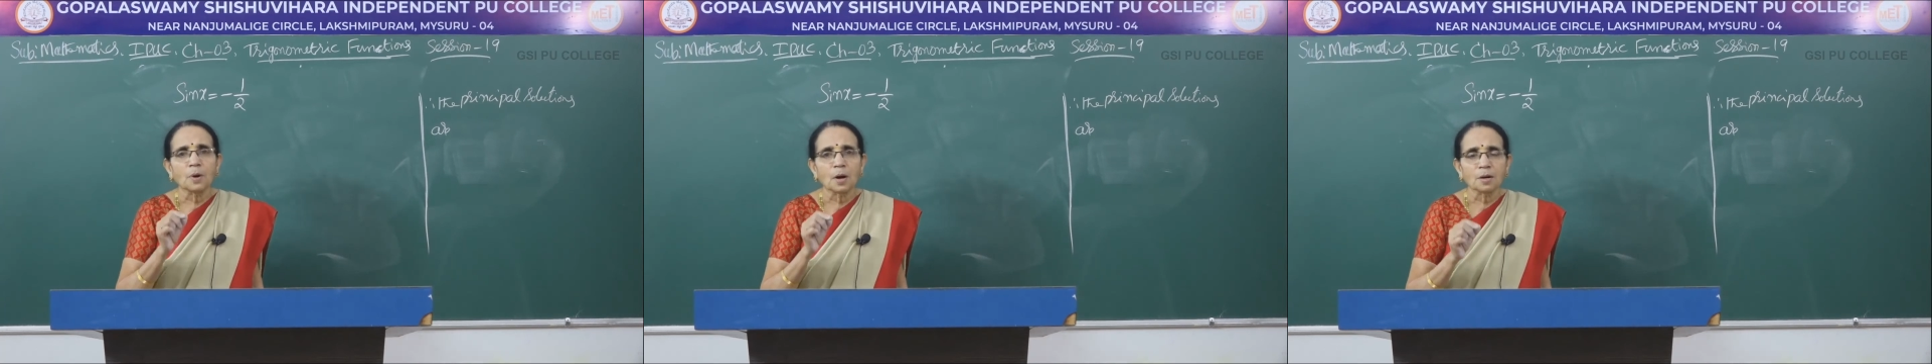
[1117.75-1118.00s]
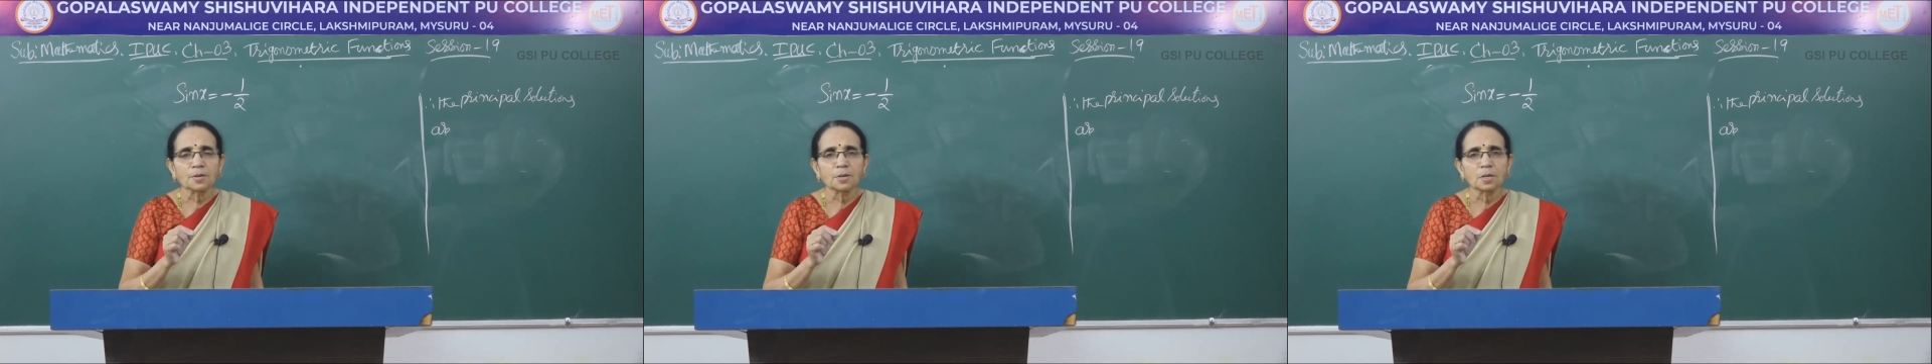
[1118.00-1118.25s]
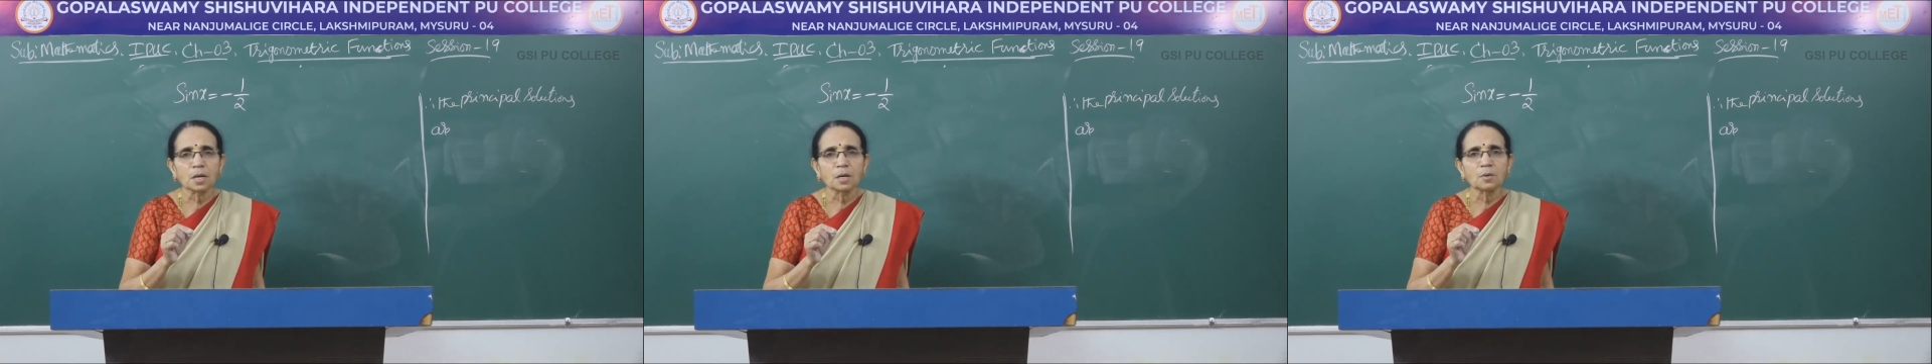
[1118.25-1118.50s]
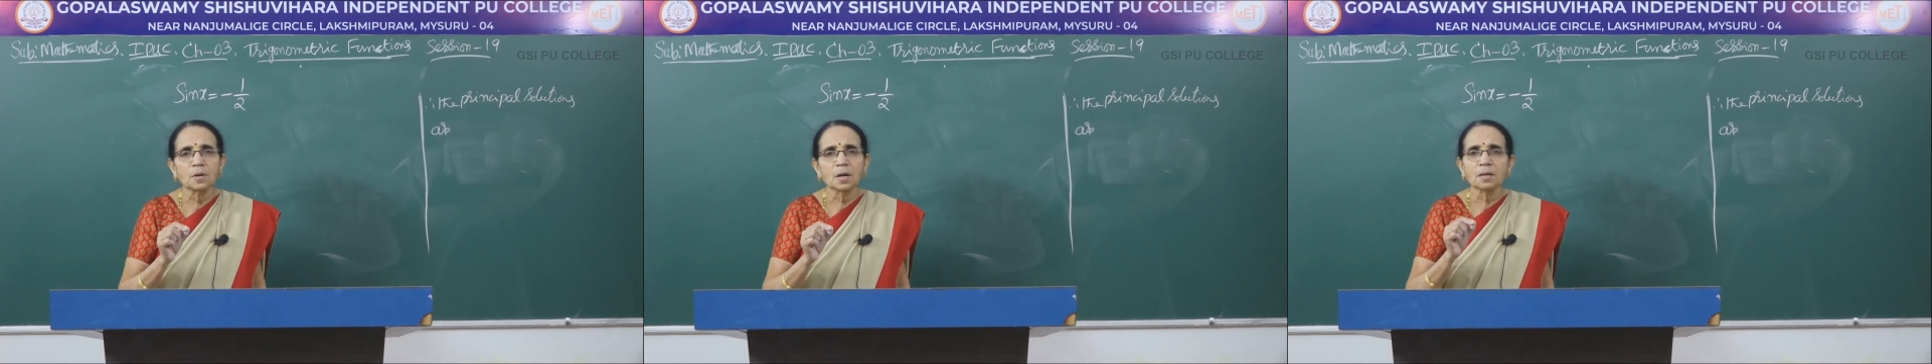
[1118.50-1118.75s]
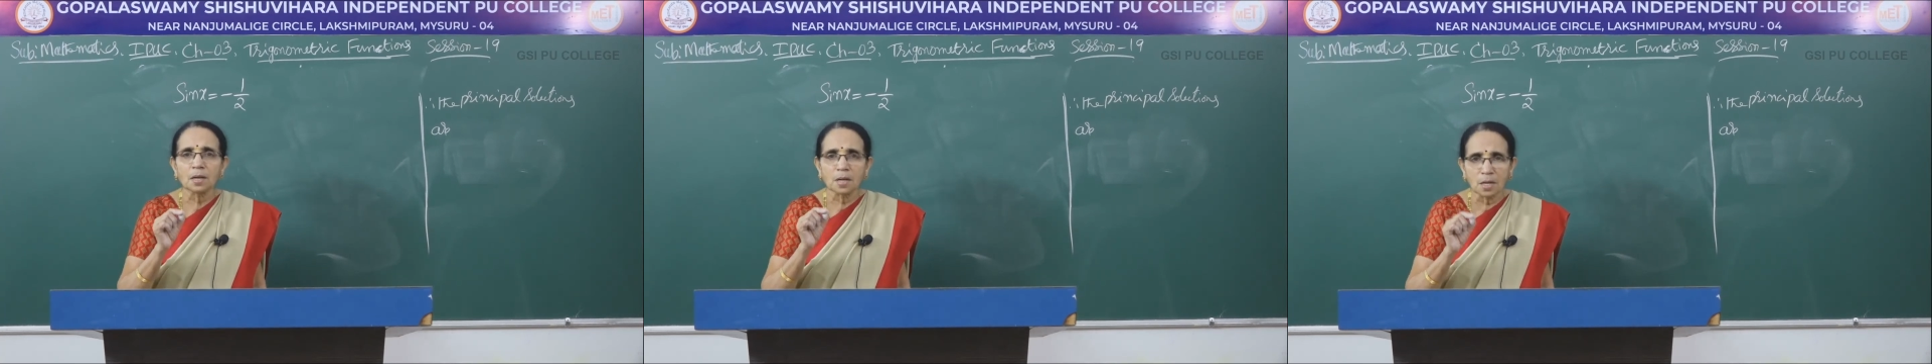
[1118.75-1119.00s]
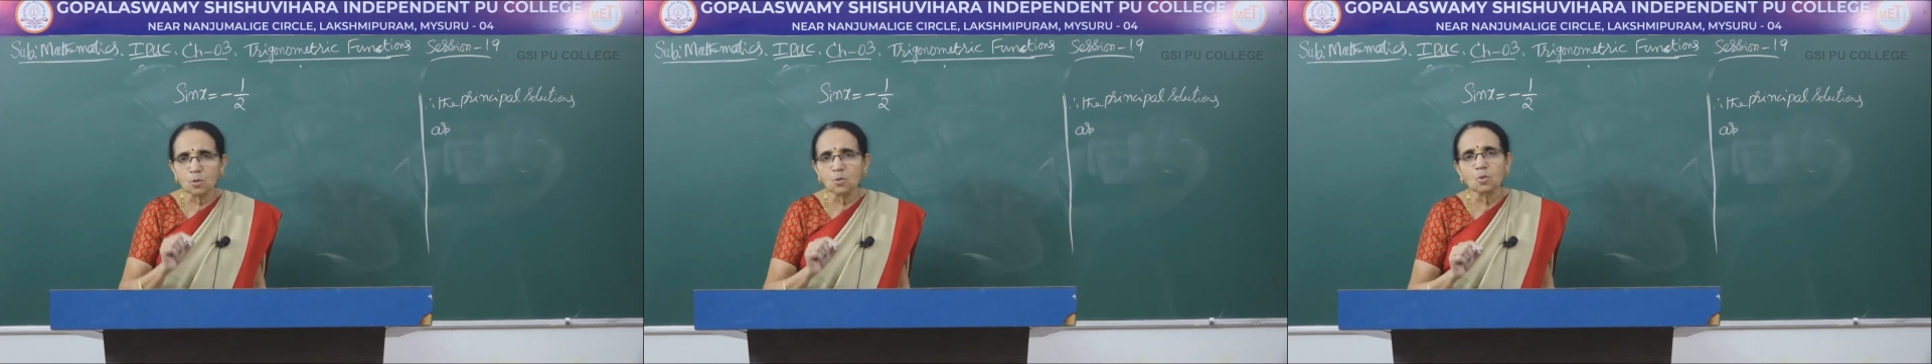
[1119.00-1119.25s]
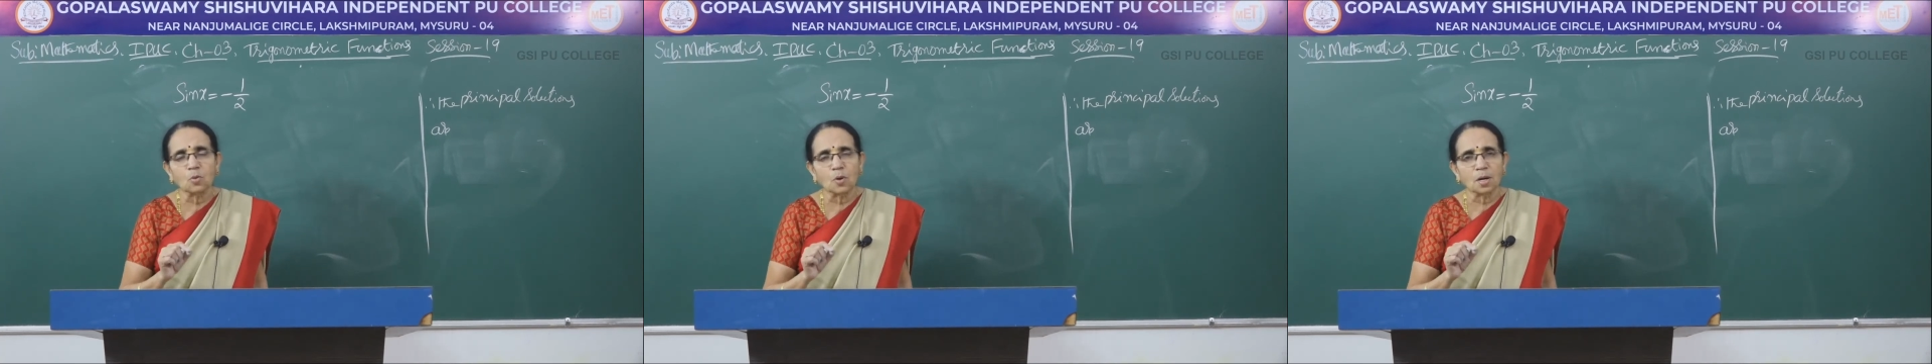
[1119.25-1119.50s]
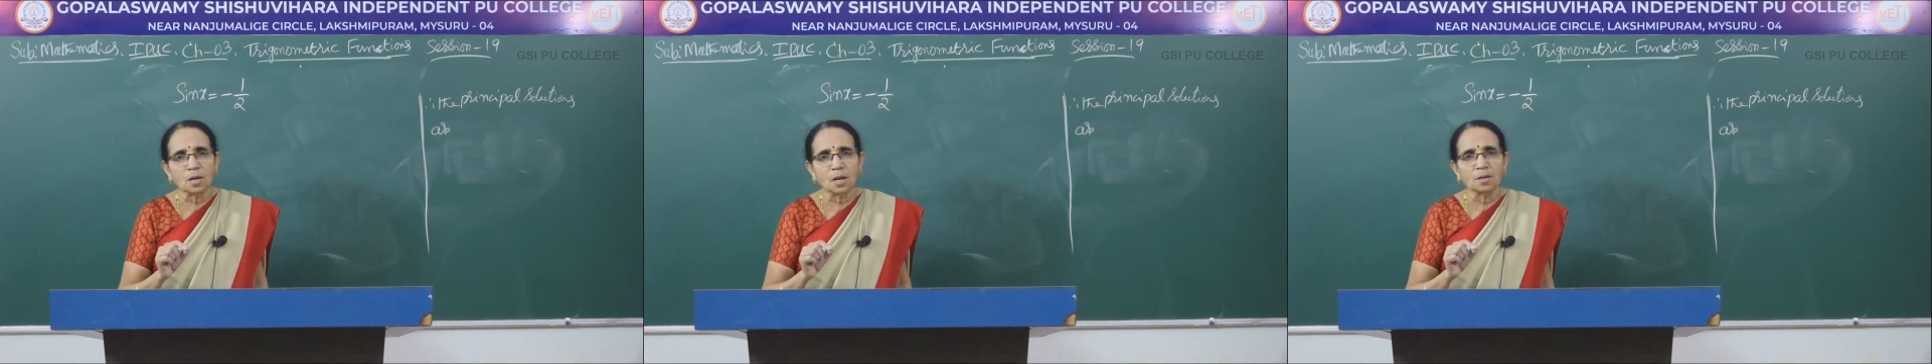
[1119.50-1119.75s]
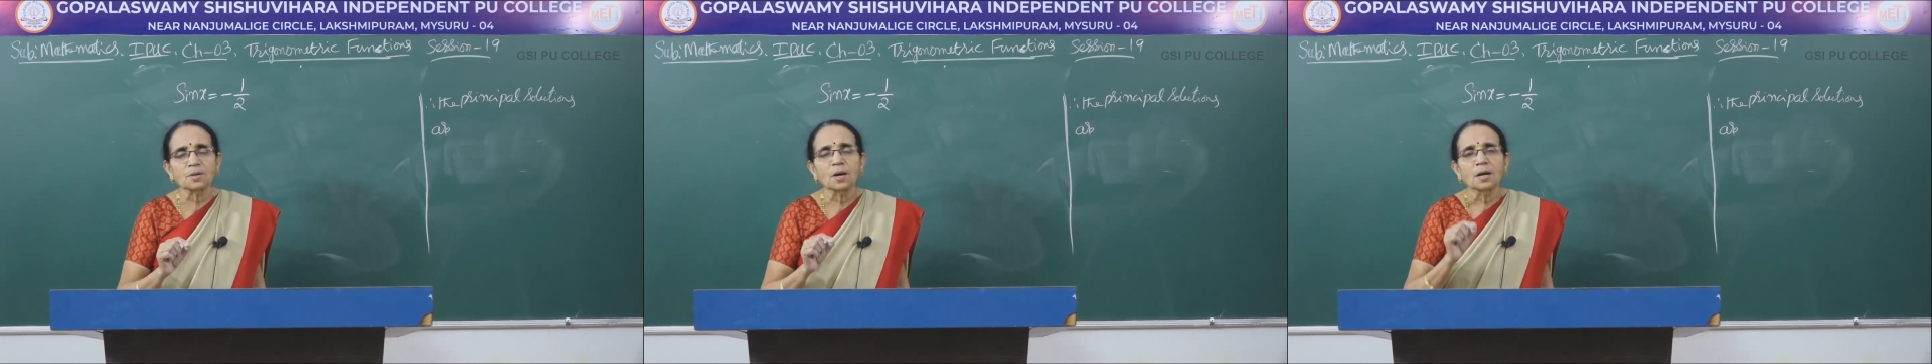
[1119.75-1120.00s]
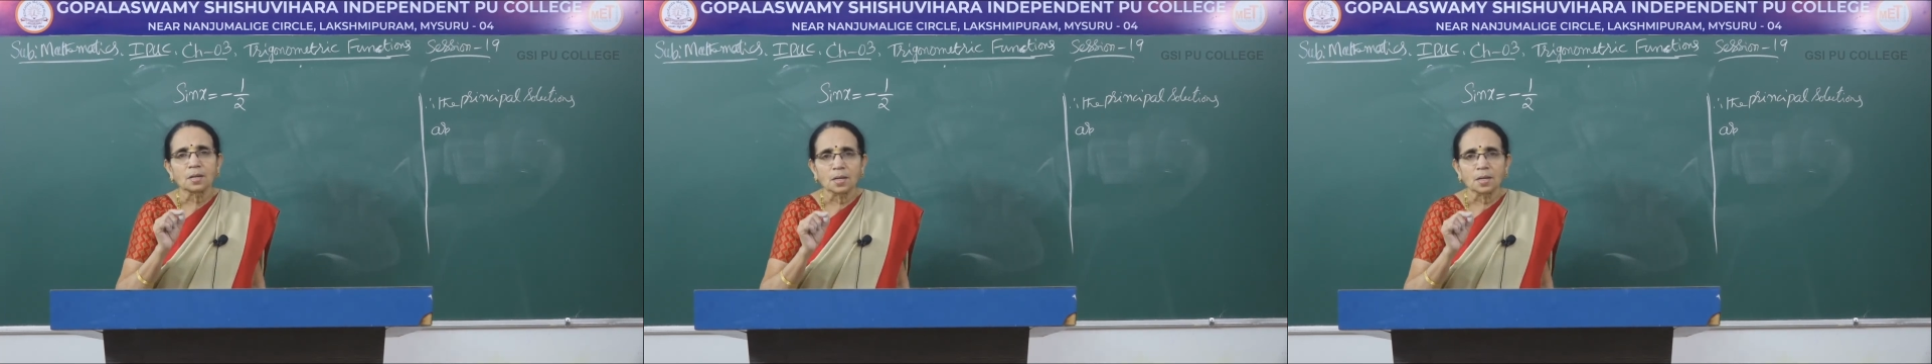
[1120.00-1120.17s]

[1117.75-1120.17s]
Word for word: positive in any two quadrants,